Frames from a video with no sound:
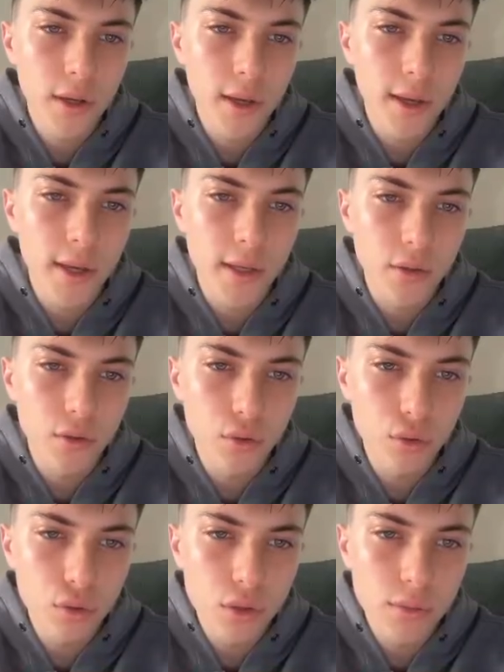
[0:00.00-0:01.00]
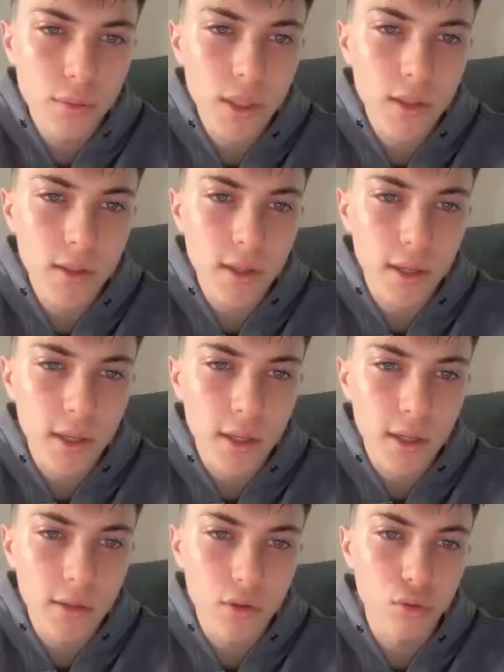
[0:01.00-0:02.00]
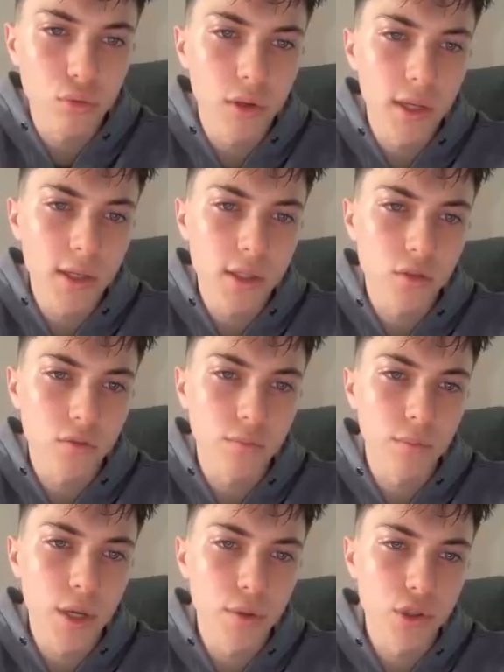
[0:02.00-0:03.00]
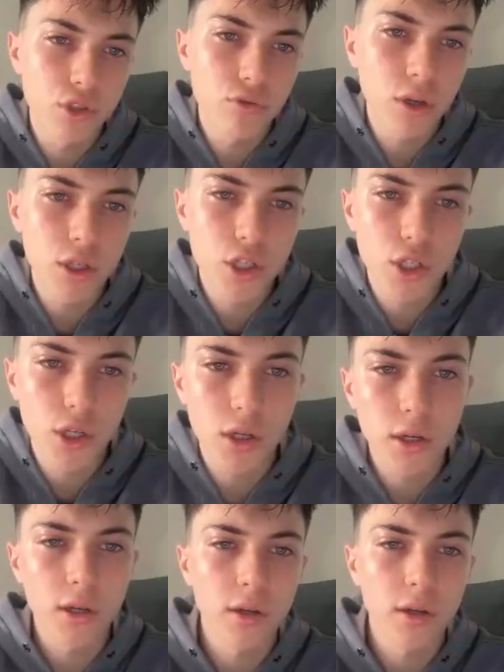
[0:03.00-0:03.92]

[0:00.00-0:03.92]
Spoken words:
a inducement, and 2 legs of bearish structure.